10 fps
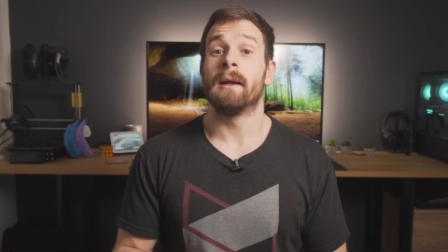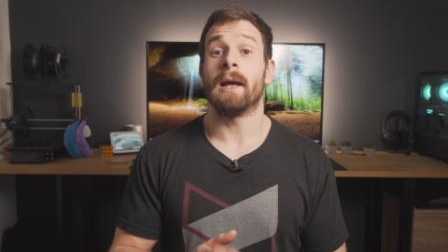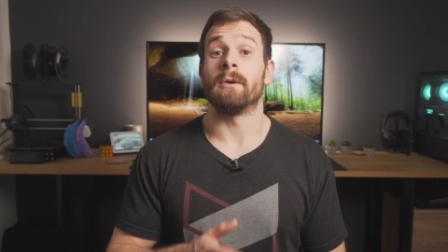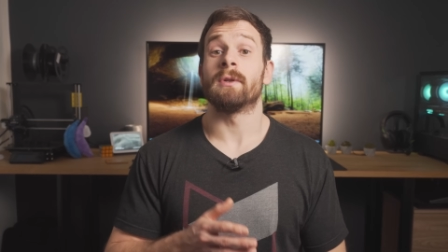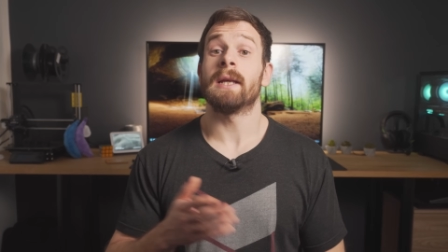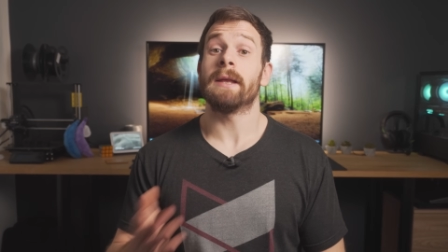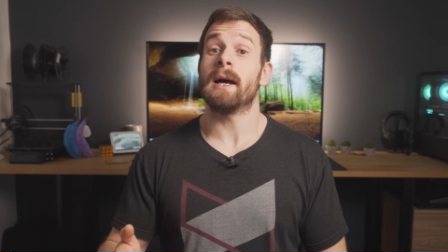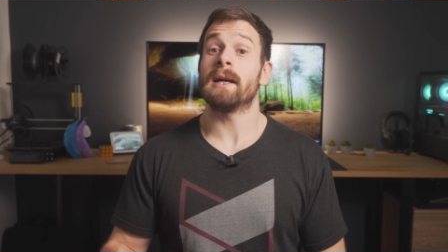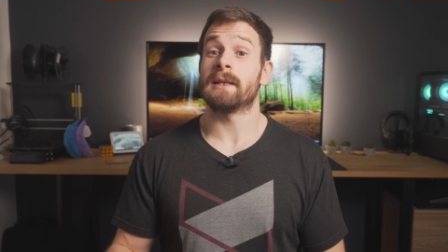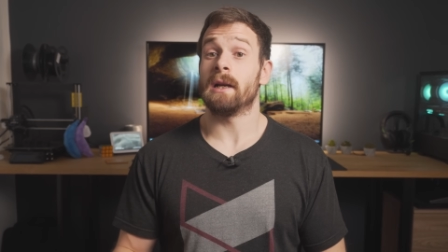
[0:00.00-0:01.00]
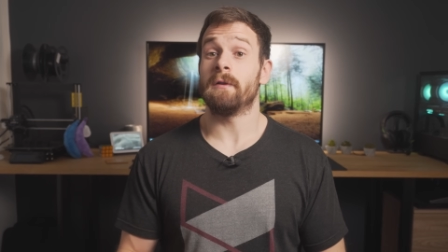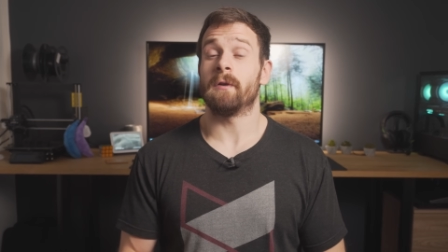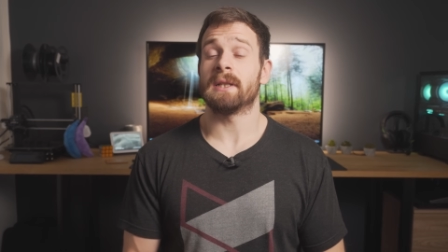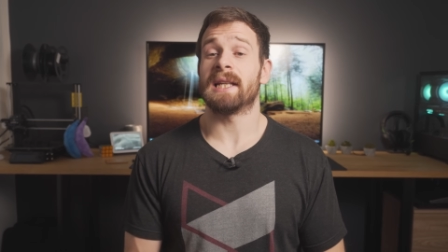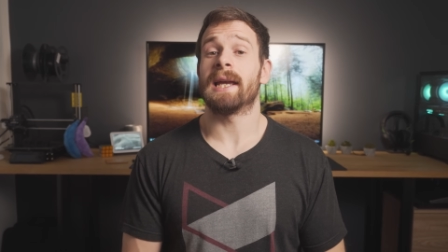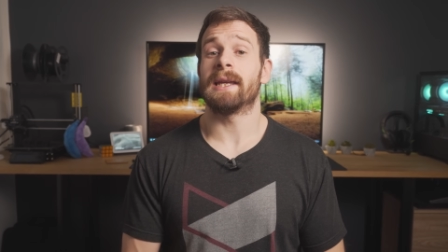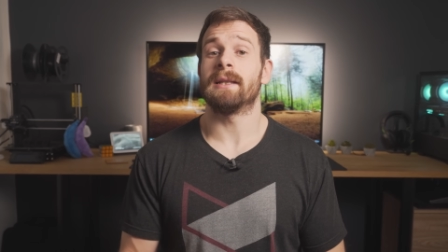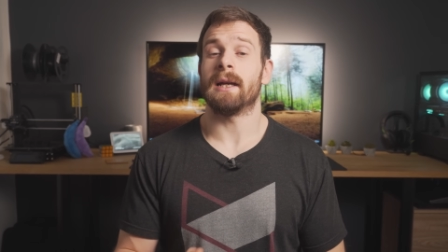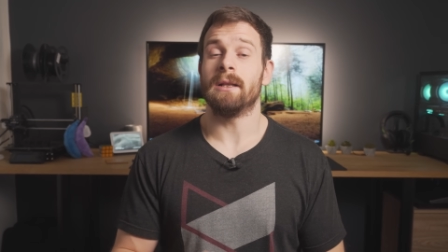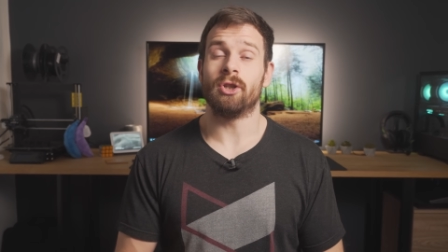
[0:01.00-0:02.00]
Now, set that aside for a
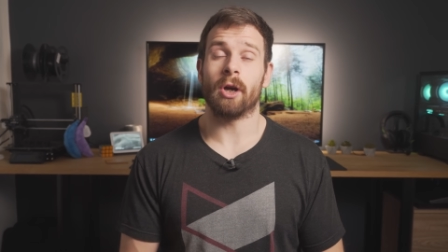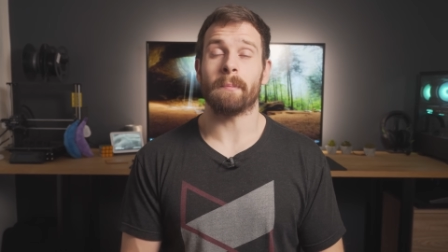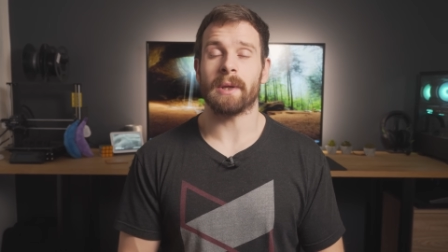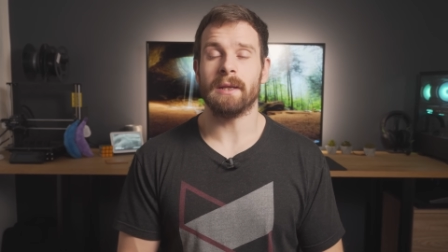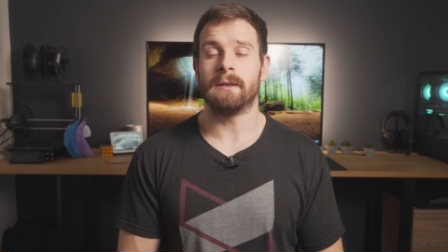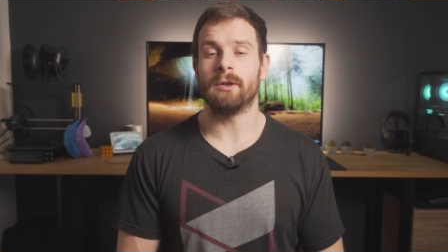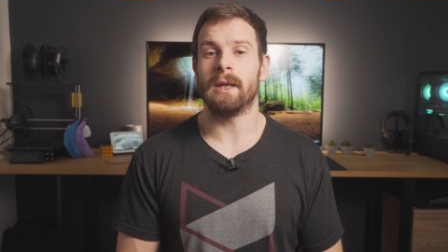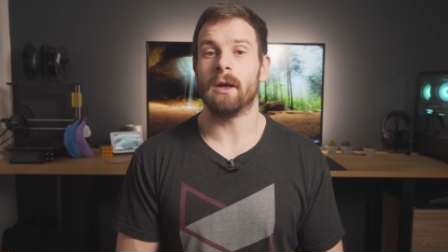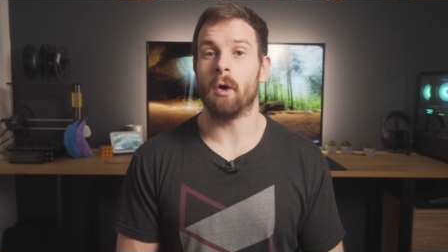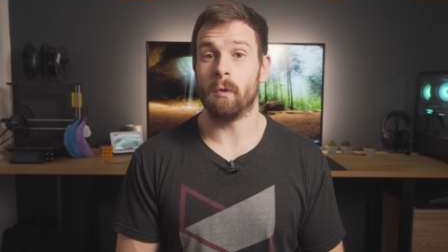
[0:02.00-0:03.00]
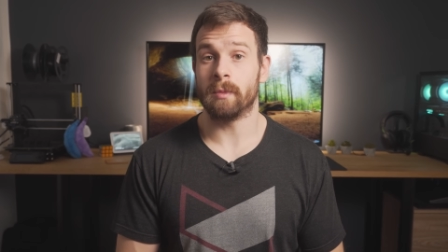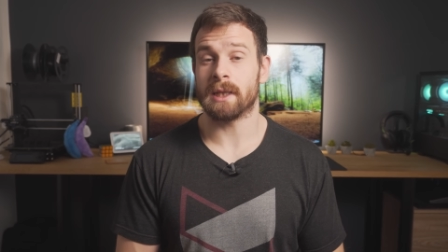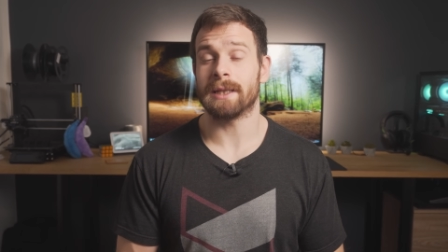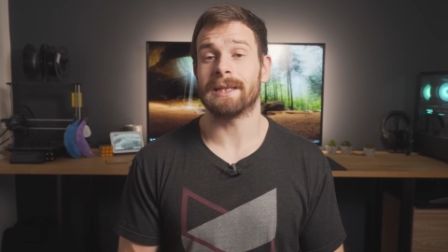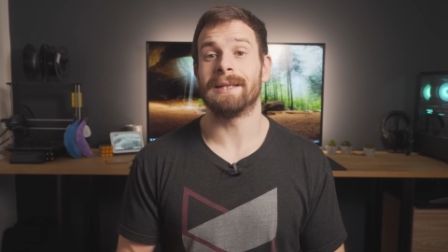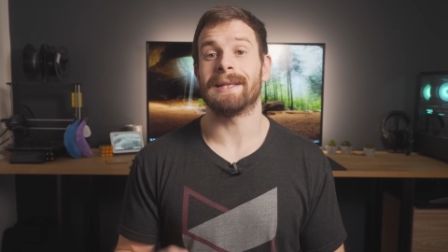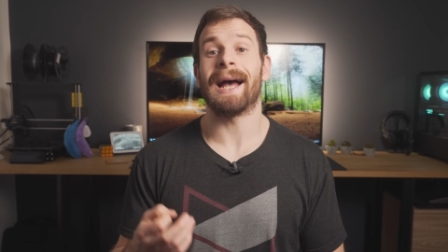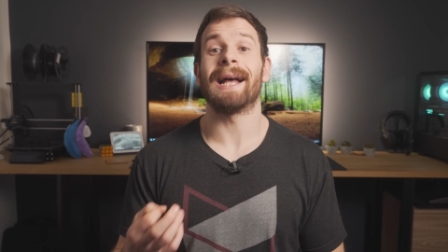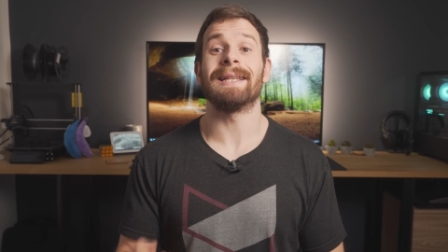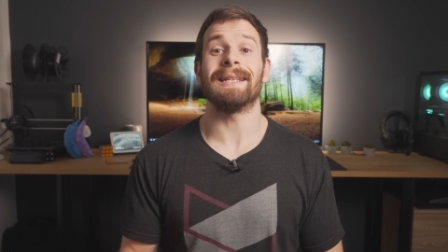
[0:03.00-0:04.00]
second and jump into the Home Assistant
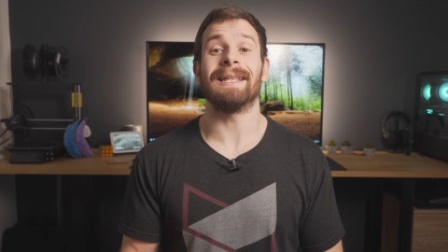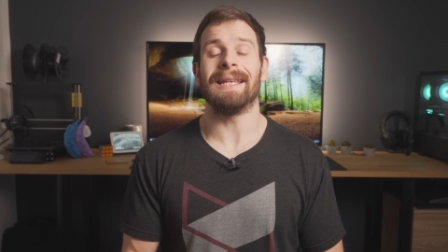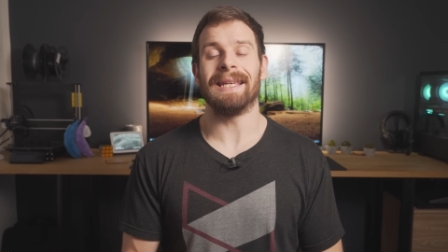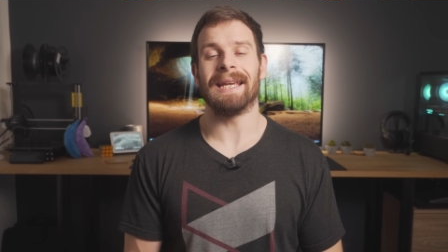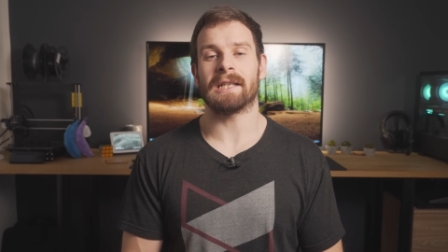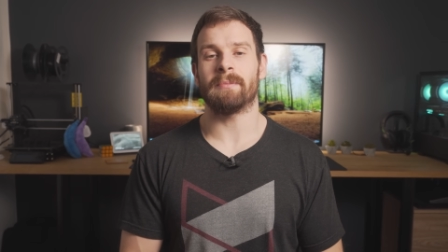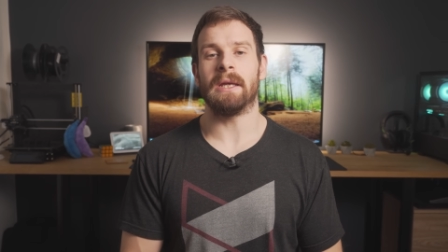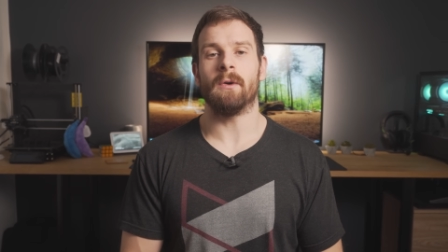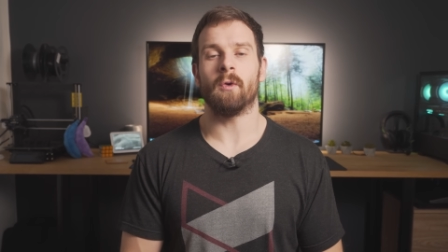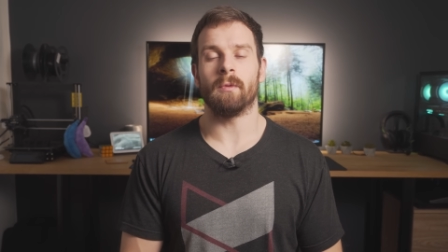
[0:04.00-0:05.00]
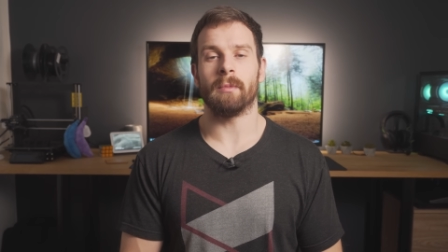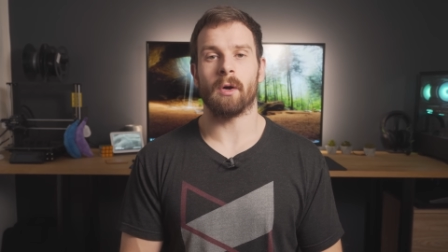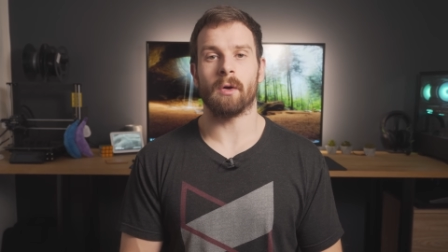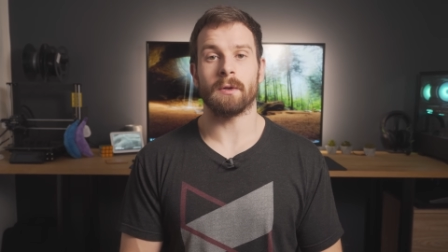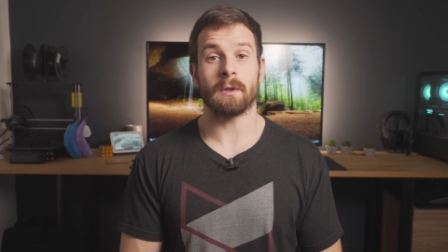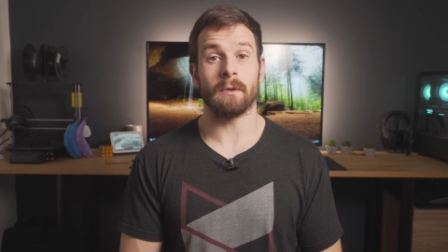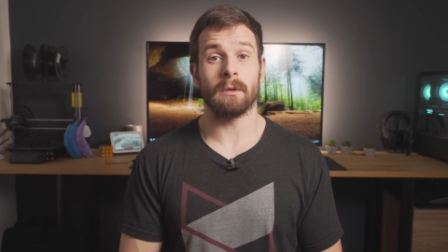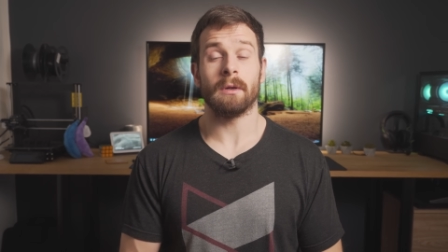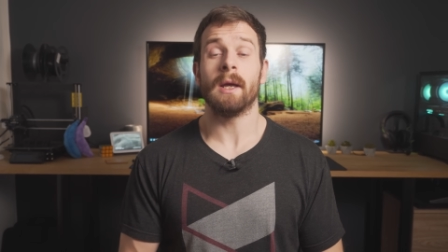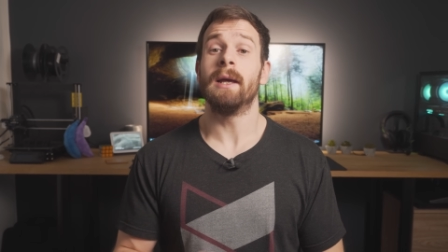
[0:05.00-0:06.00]
and the ESP Home console.